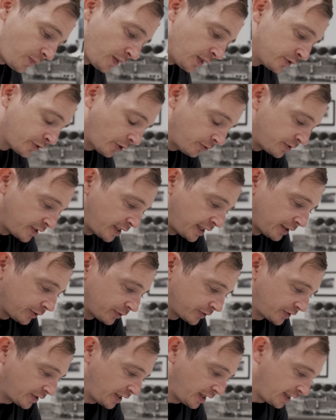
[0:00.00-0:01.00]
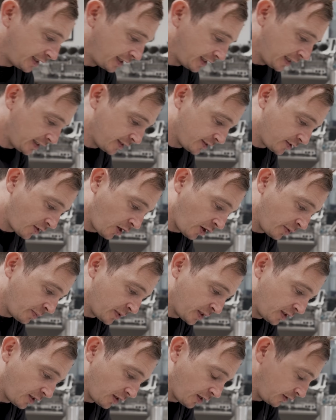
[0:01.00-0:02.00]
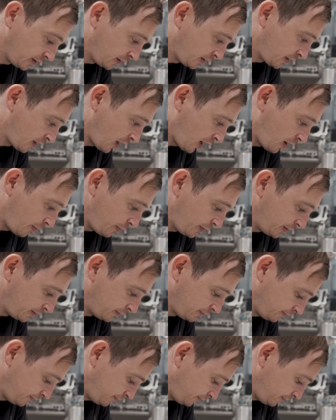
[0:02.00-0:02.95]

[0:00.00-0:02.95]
So DLC is diamond-like carbon,